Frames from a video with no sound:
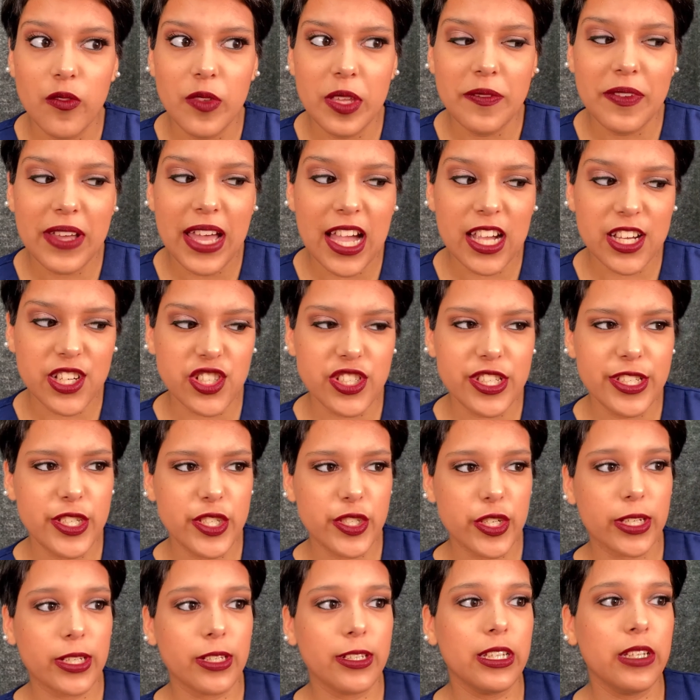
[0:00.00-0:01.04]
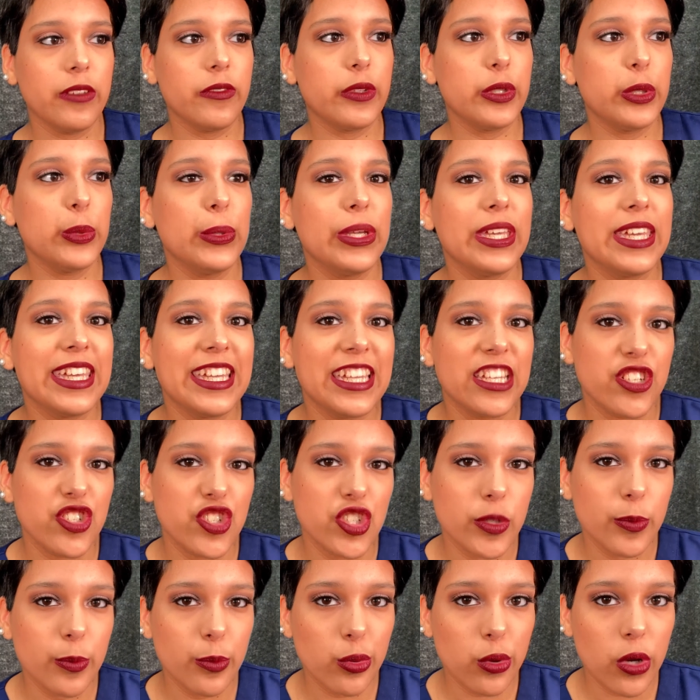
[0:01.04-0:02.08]
They've actually started even doing
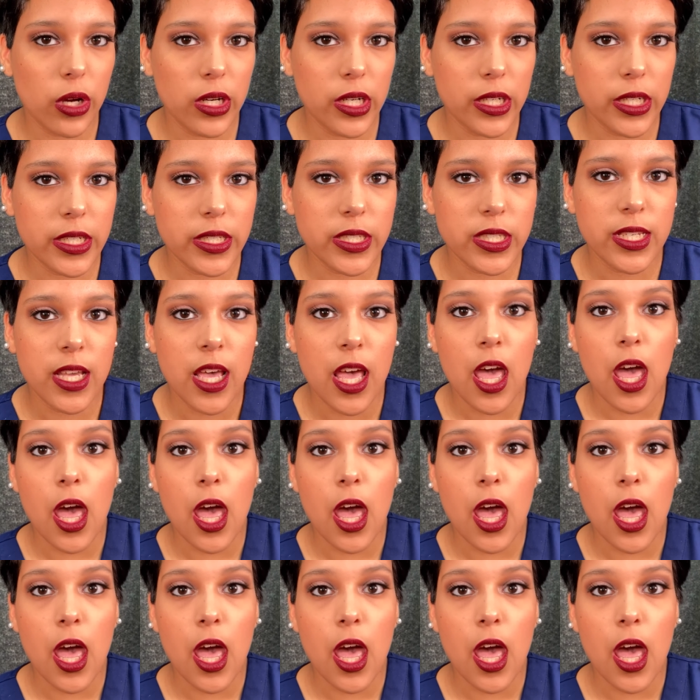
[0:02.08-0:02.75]
kitchen products.